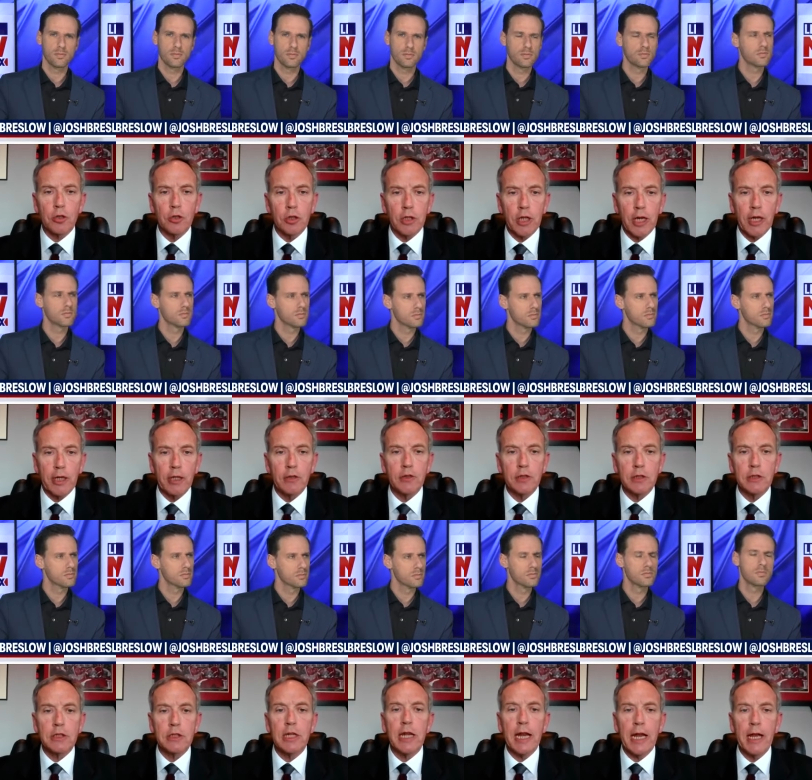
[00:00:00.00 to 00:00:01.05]
Speaker 1: to look at is
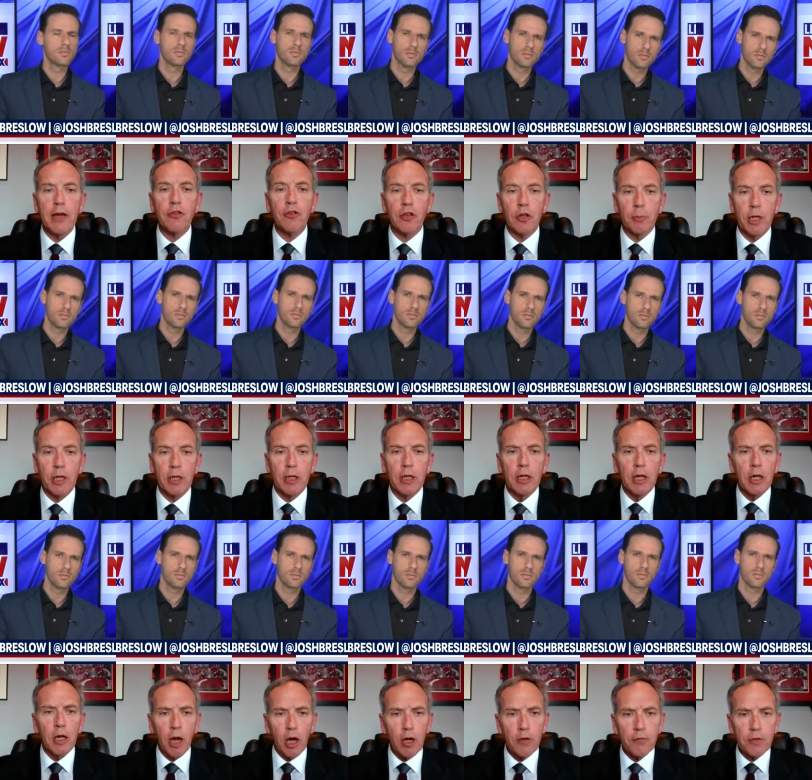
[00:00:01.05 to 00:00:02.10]
it's an estimate
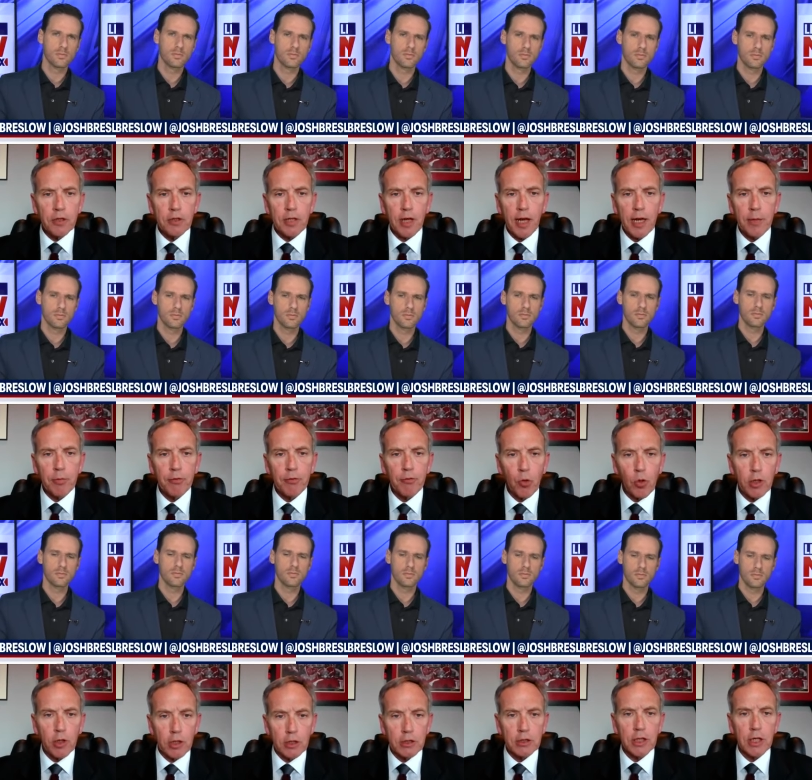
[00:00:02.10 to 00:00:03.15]
of the type of
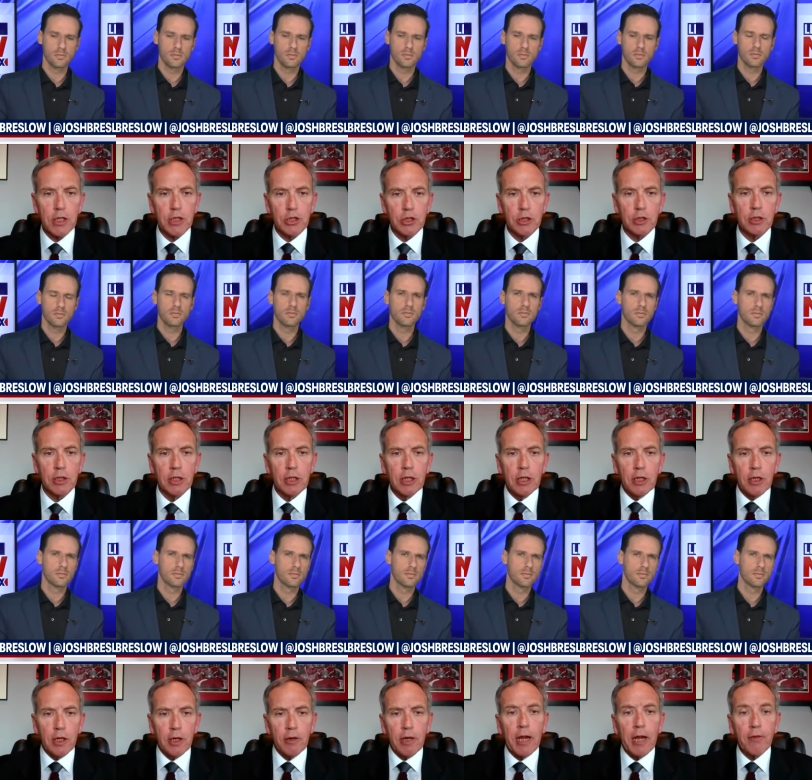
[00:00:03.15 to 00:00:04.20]
organization
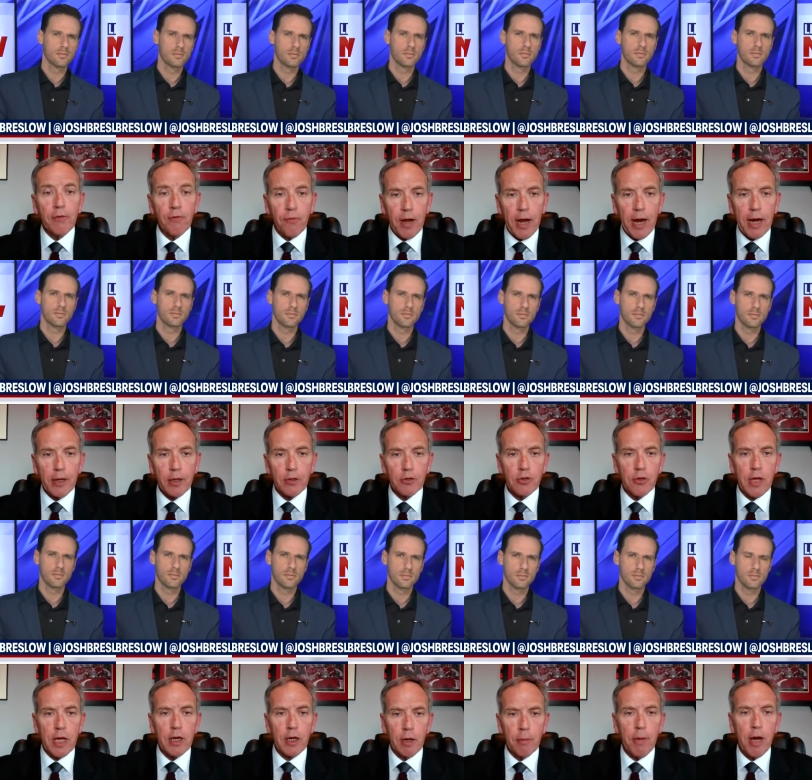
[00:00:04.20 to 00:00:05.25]
uh, and fighters
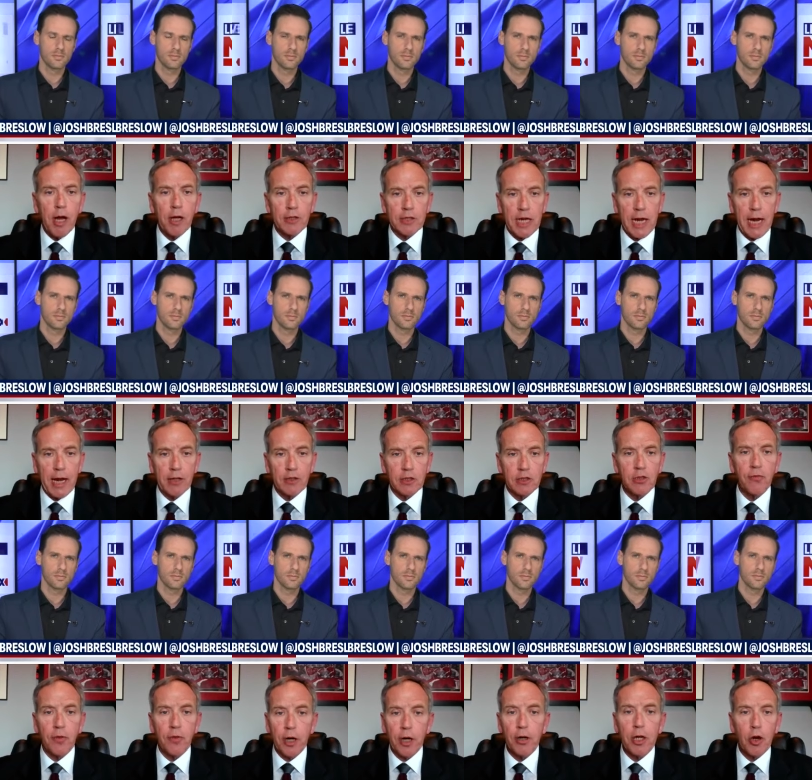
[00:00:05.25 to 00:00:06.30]
that Hamas has. It's
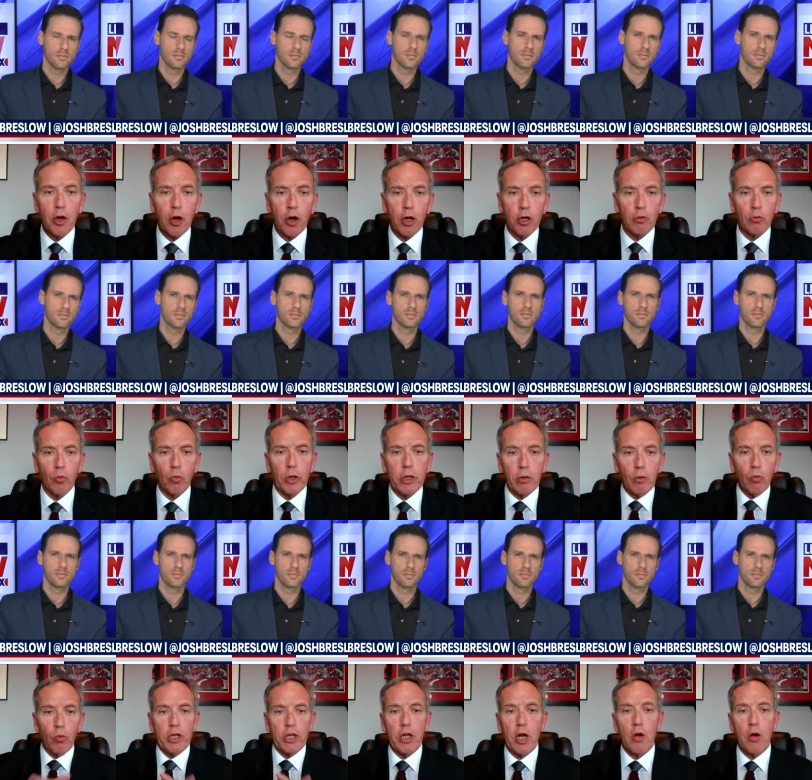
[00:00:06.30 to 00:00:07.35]
very hard. We
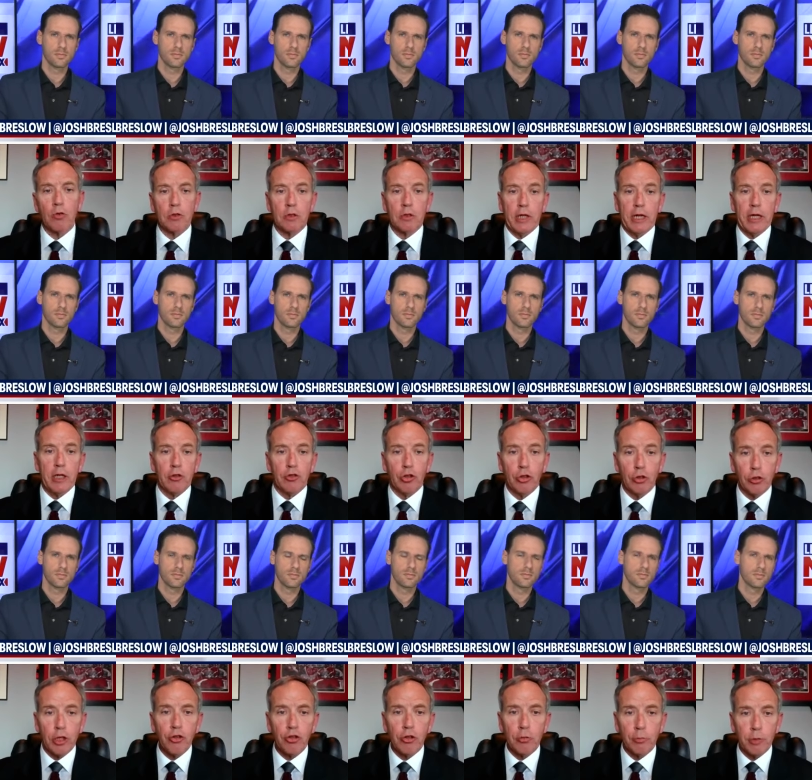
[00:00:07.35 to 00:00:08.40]
we don't in a
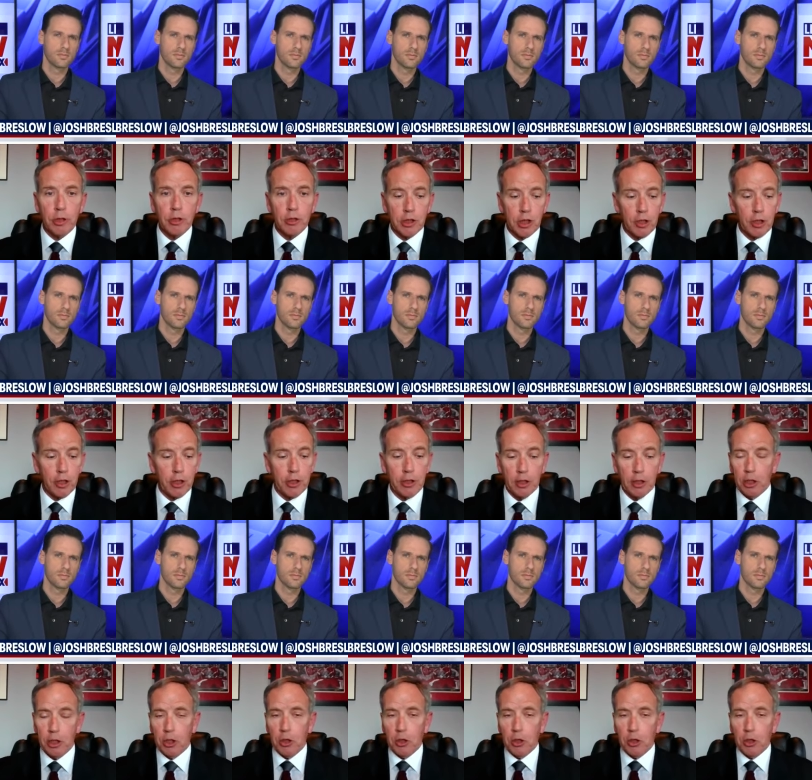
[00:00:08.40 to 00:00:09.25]
traditional military.